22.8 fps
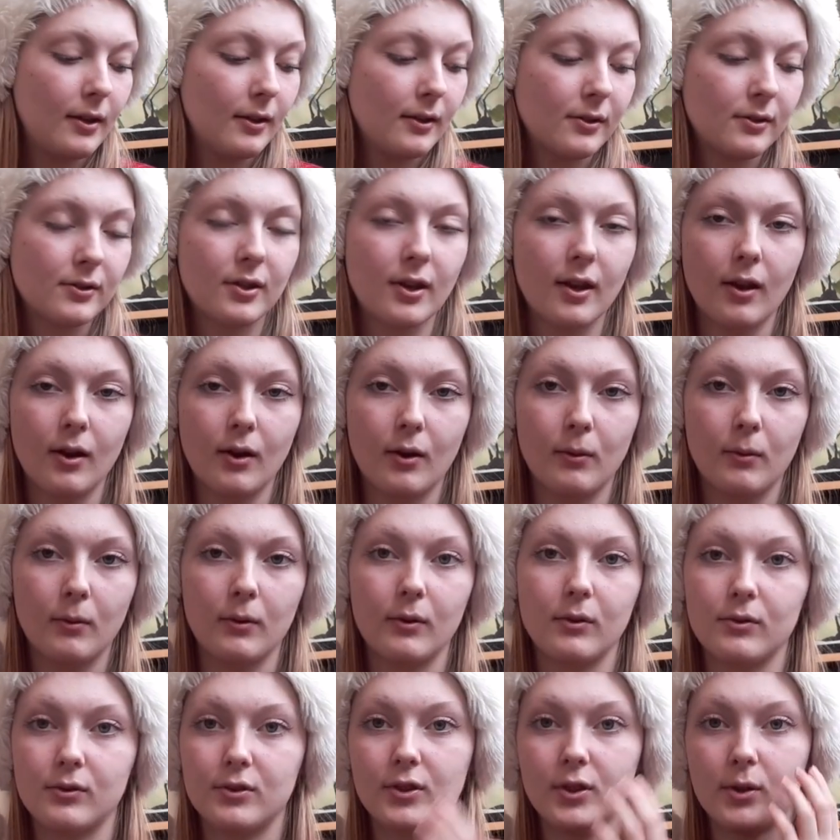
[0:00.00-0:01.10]
so
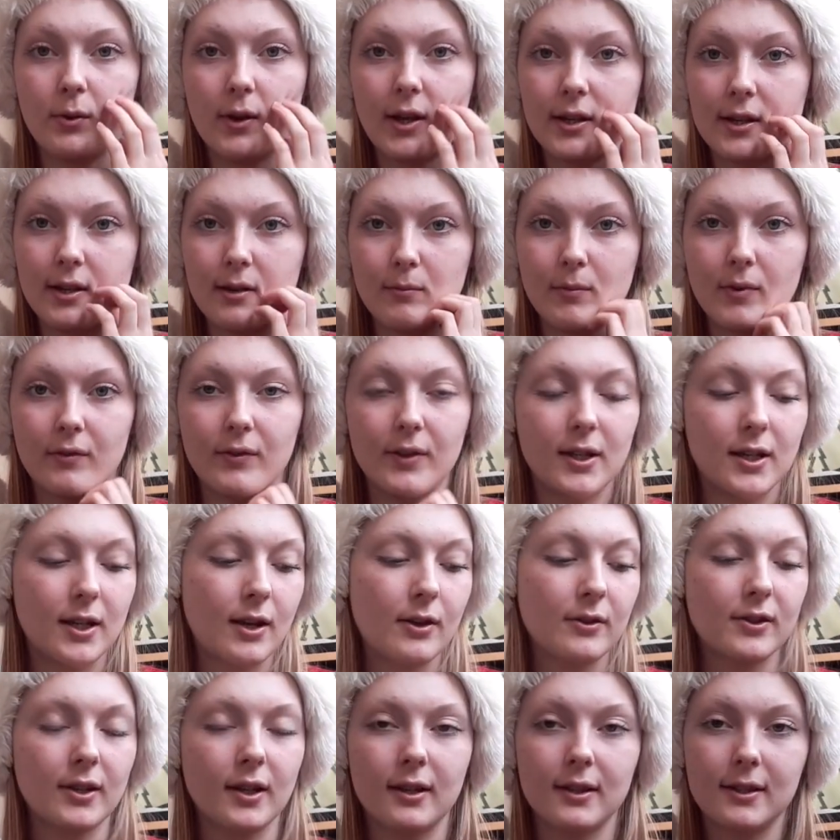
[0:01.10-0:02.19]
to edit my
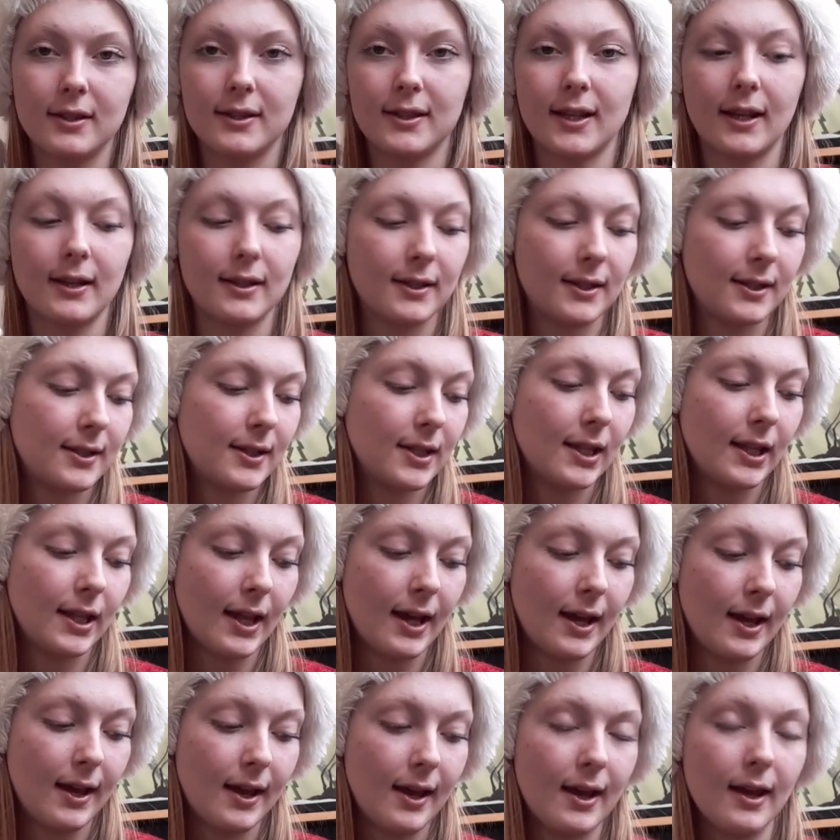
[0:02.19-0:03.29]
videos I can send it to
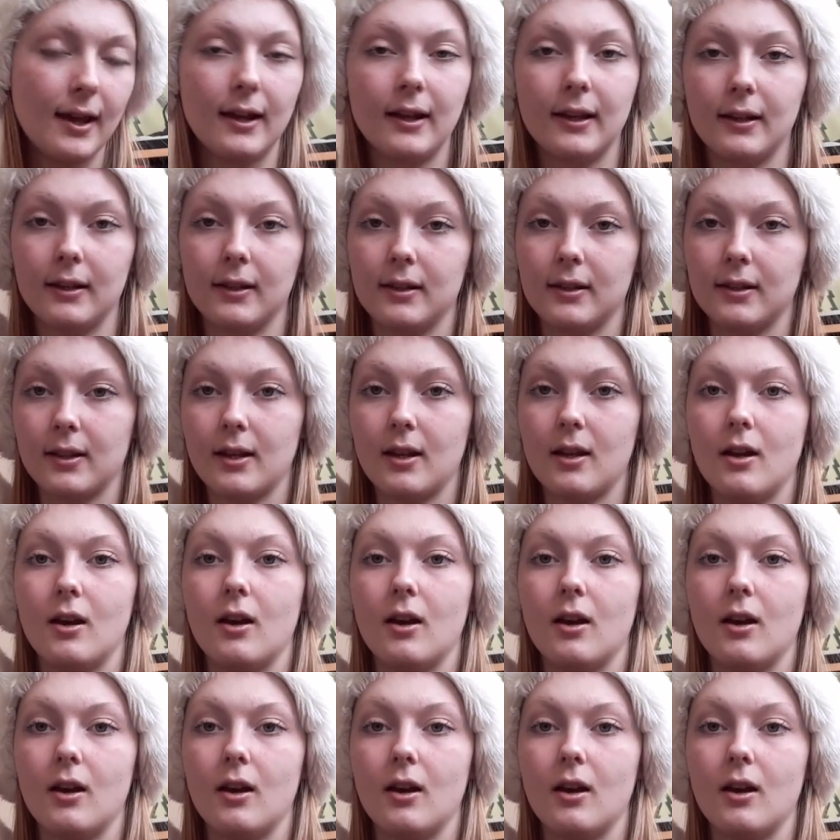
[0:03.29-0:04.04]
there and